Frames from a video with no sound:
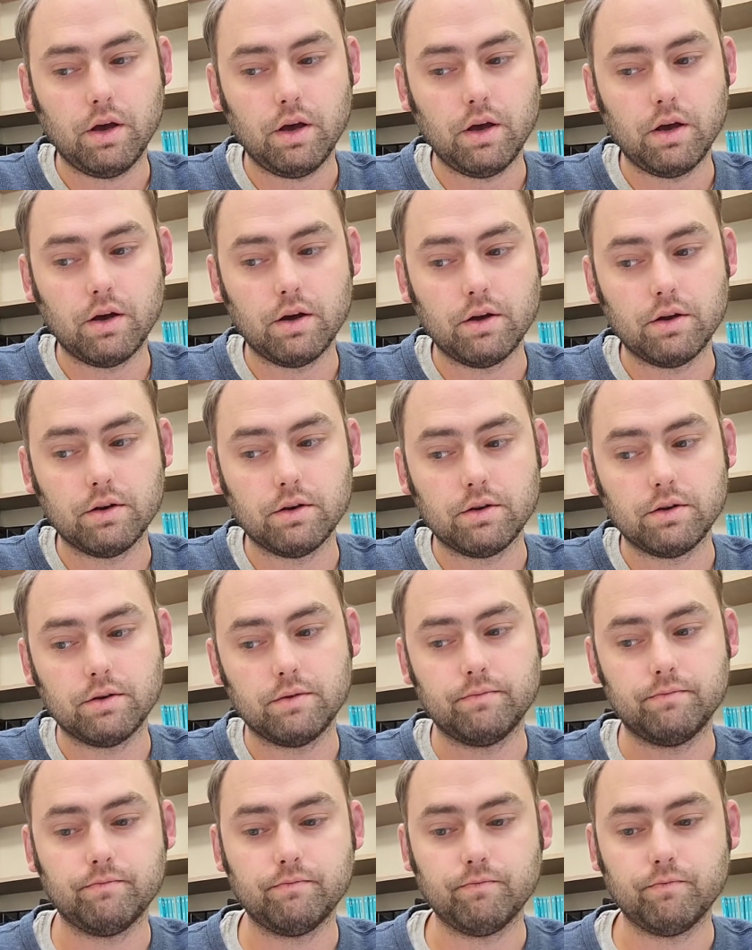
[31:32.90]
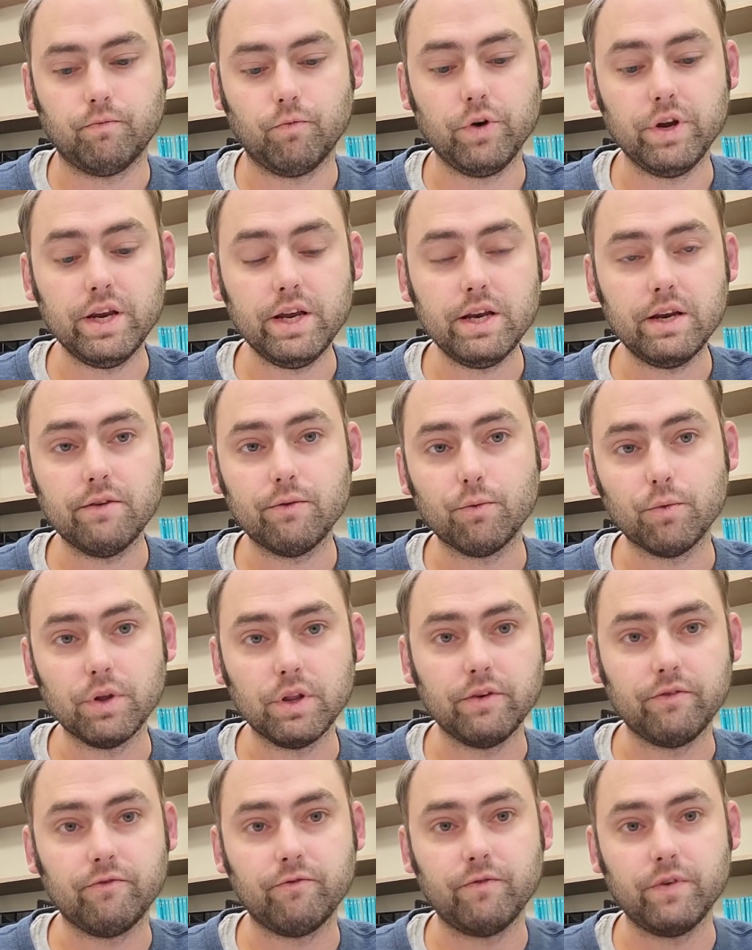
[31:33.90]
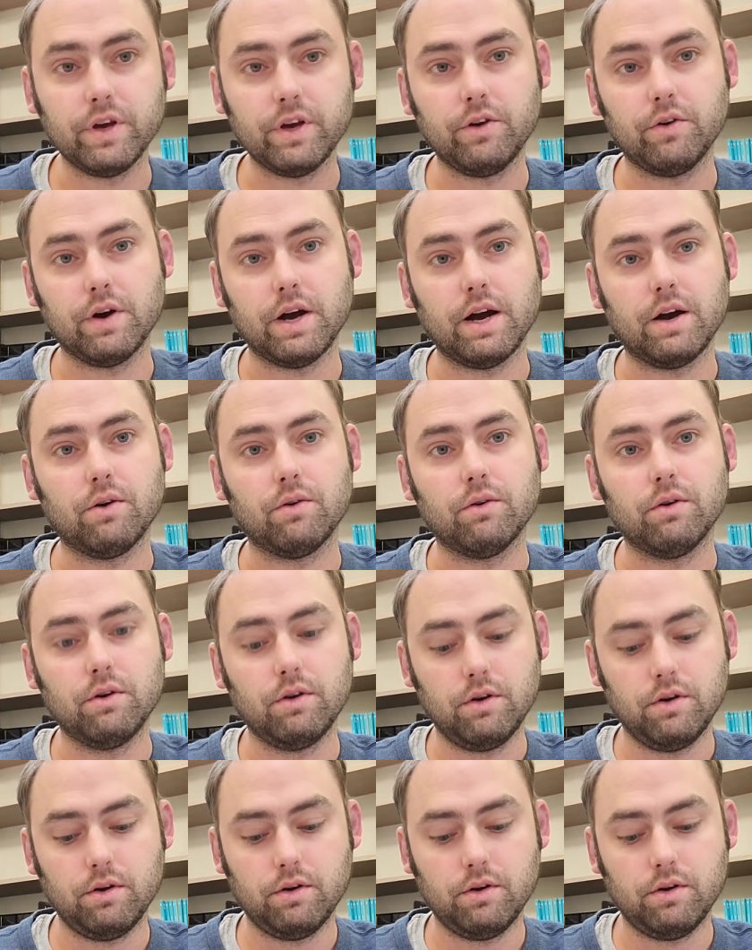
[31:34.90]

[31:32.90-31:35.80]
And we need to really figure out